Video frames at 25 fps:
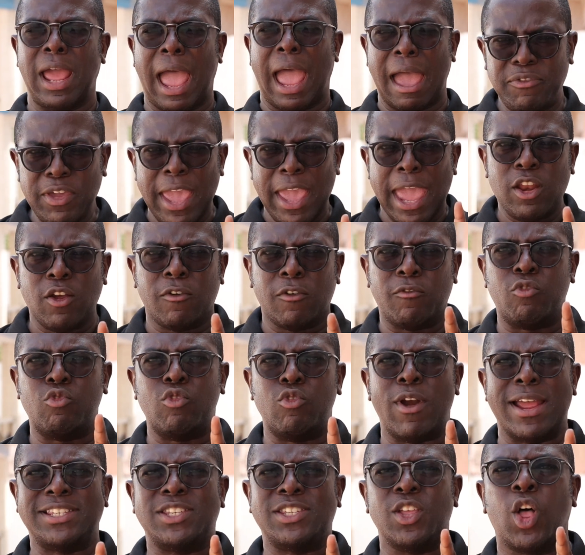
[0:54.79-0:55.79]
have you heard
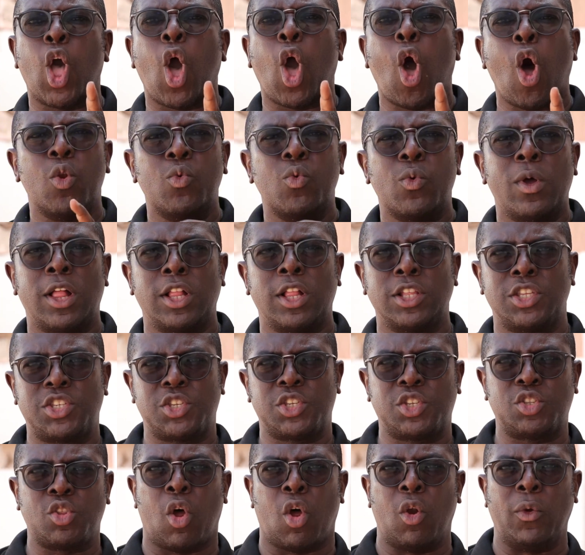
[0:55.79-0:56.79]
of Russell Conwell's
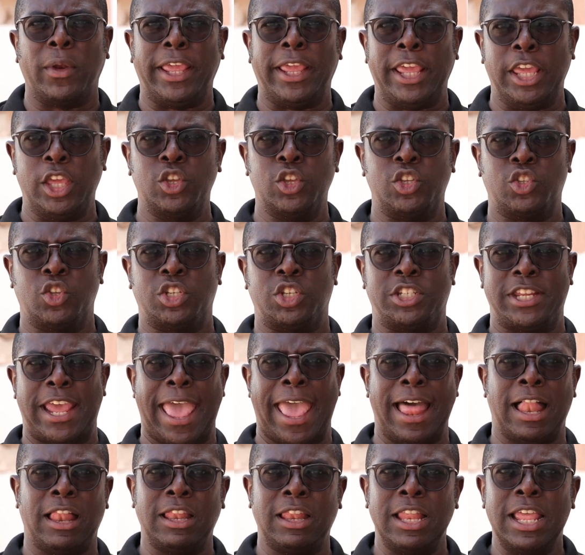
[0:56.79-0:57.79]
story he used to
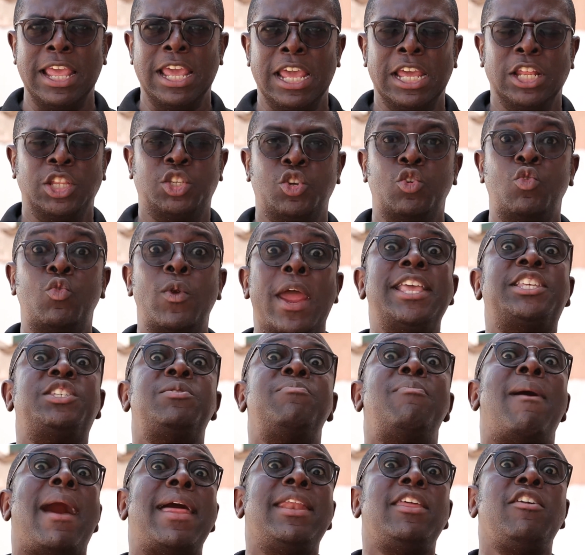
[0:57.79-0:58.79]
tell to
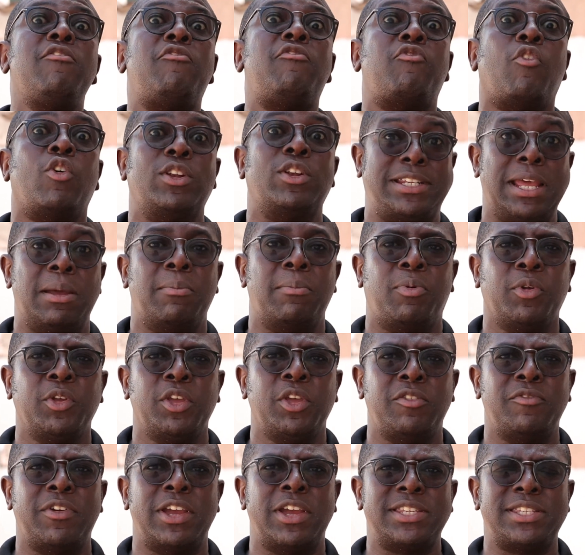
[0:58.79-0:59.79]
raise money for
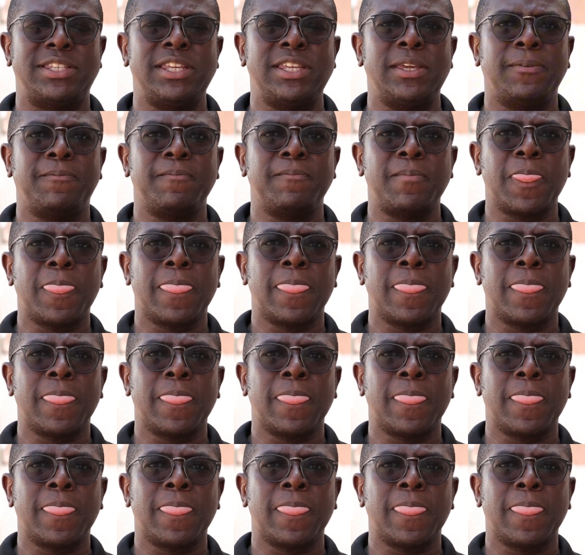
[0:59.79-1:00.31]
Temple University?